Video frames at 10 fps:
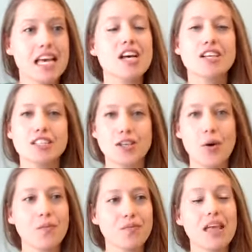So
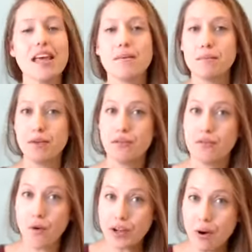
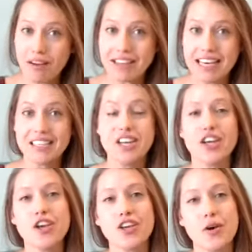before you ovulate,
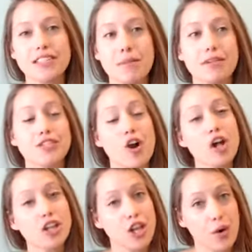your temperatures are all
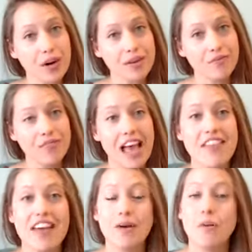lower. And
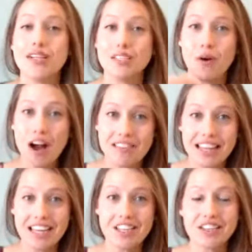then once you
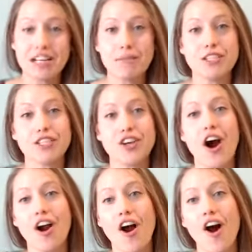ovulate, your temperatures
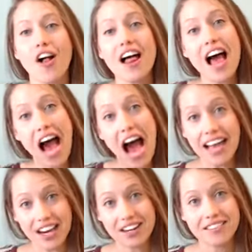are all
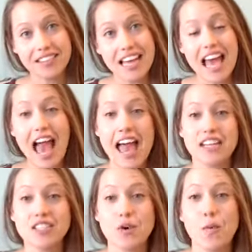higher. And
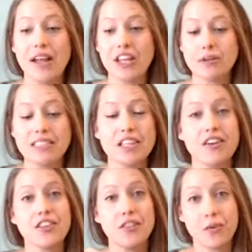so when you see
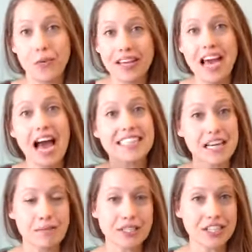the three high
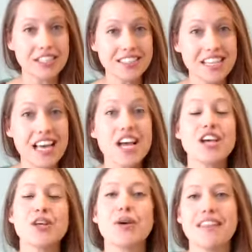temperatures,
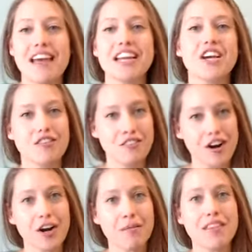you can then
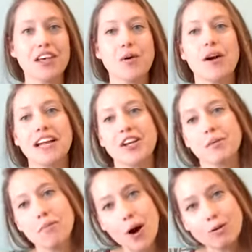confirm that you are in
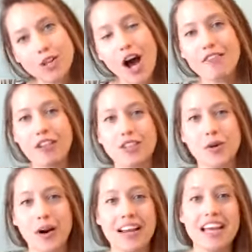your
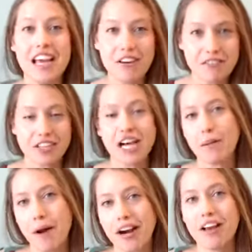post-ovulatory infertile
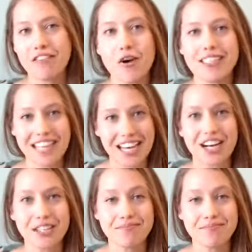part of your cycle.